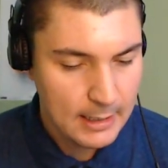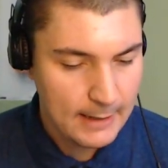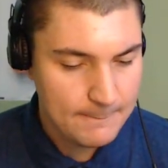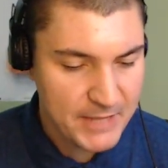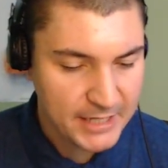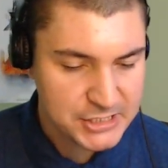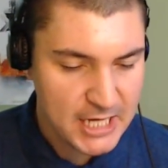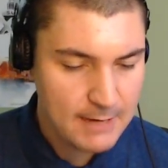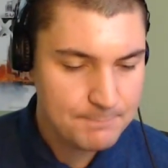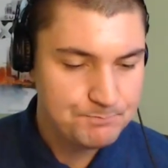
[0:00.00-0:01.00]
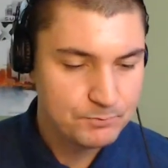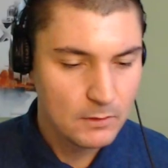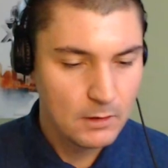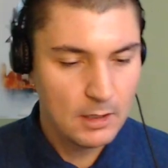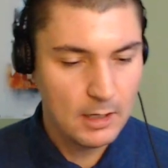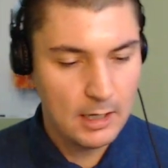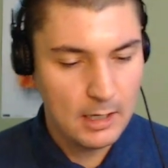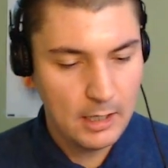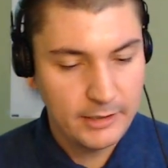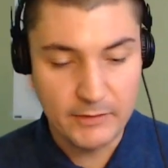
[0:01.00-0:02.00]
Uh, next game,
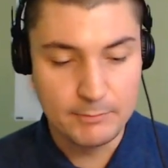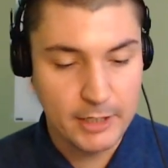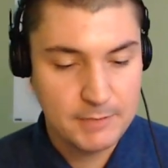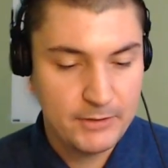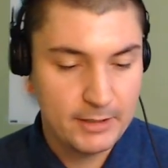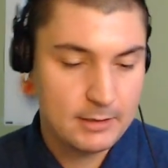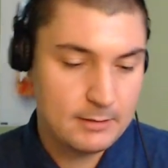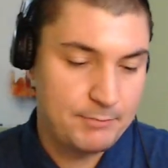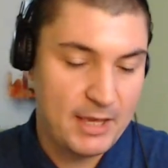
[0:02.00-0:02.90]
uh, another money pick: